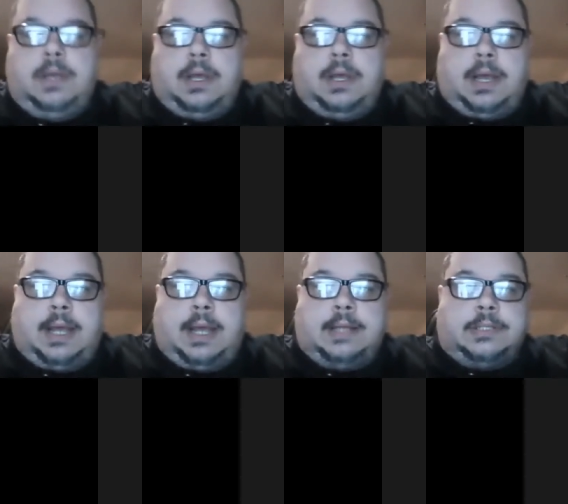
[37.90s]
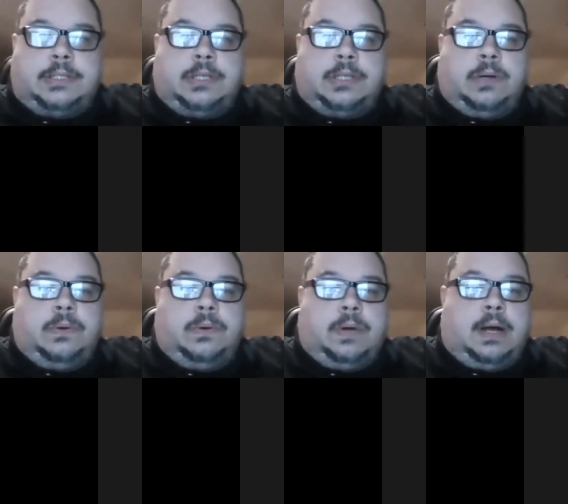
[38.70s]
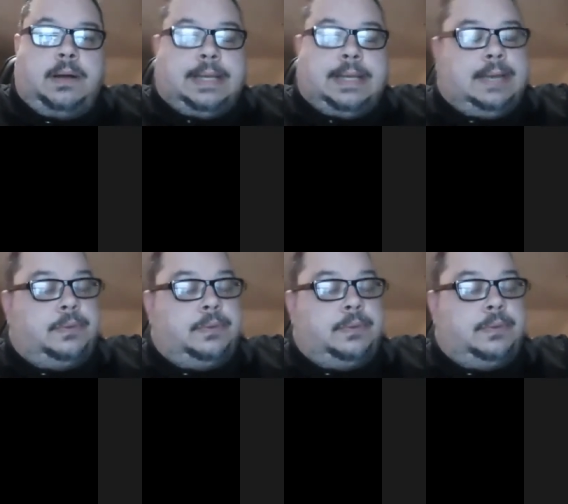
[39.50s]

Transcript: And so, uh, again, without